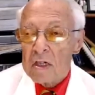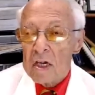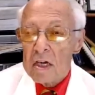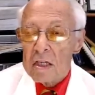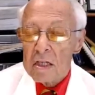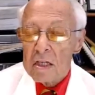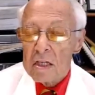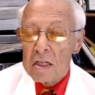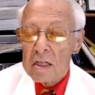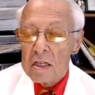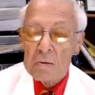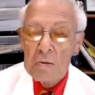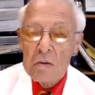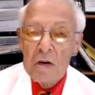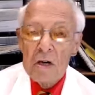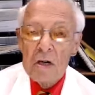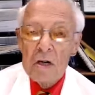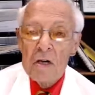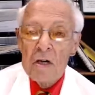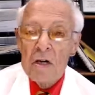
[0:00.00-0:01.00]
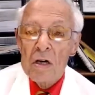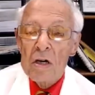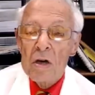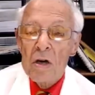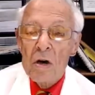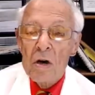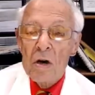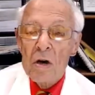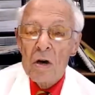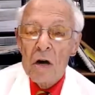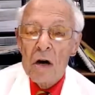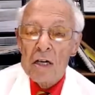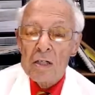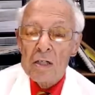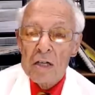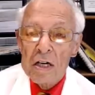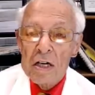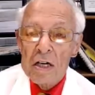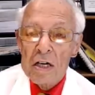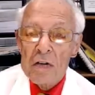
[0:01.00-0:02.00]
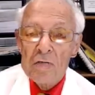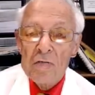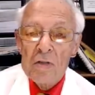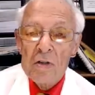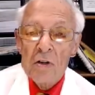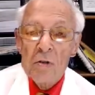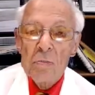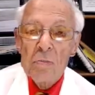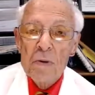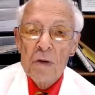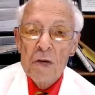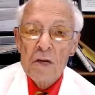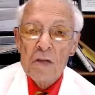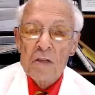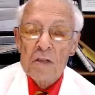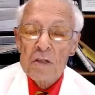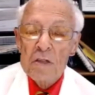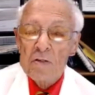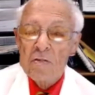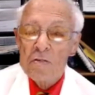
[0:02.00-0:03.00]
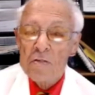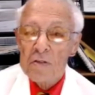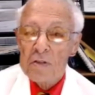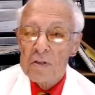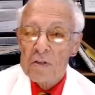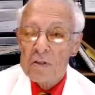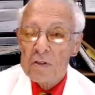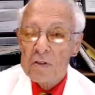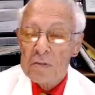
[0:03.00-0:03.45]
And that's why I check every new patient for their